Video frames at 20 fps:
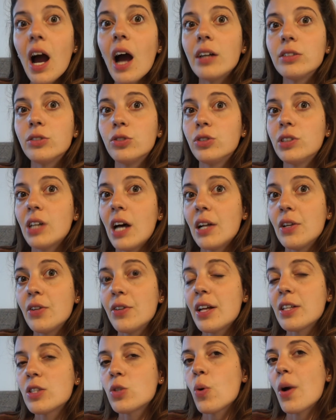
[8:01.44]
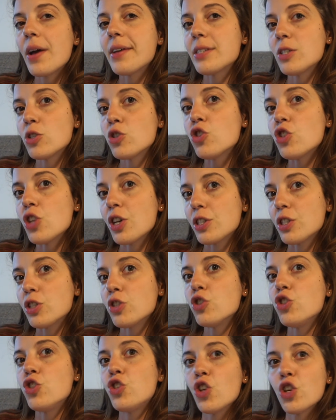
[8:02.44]
hard to tell you. That's why I suggest
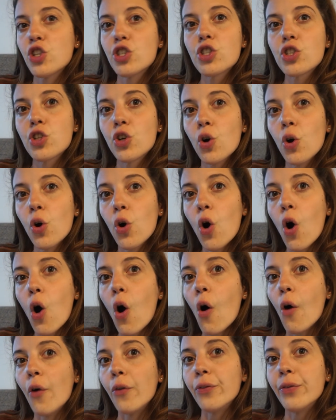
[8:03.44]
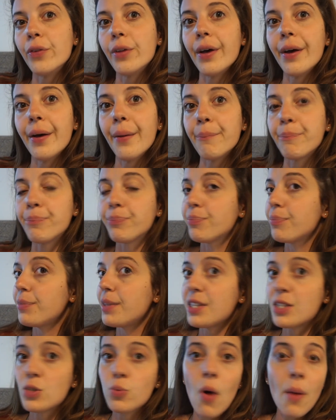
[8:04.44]
you just go on
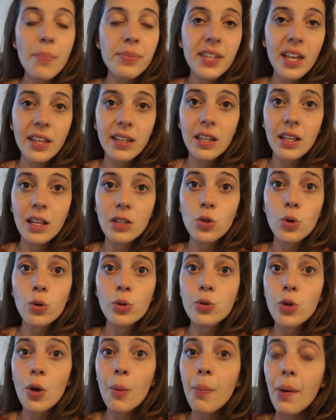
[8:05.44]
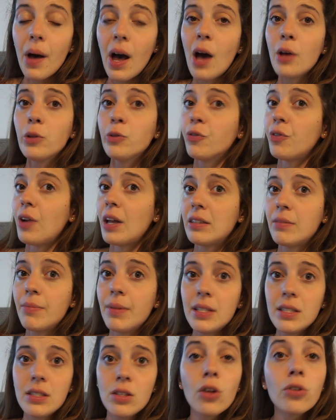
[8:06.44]
this website that I told you about,
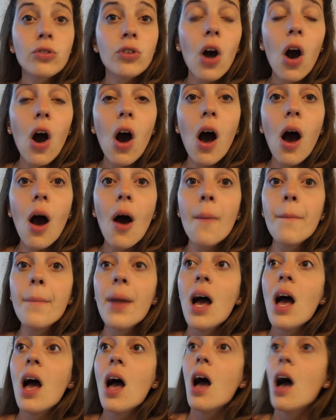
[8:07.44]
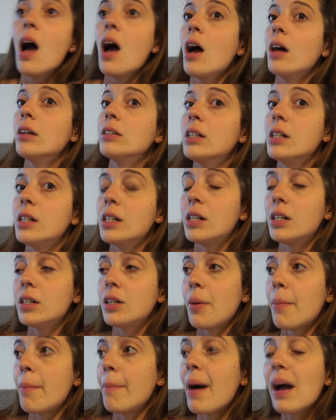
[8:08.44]
flatmates.com.
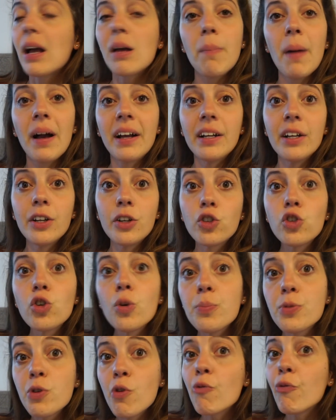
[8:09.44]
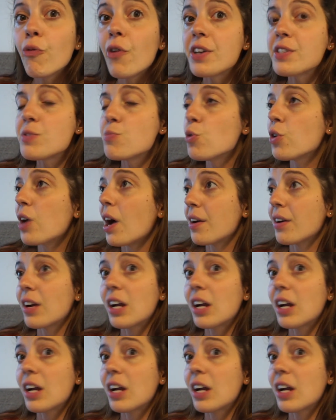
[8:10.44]
Backpacker groups on Facebook are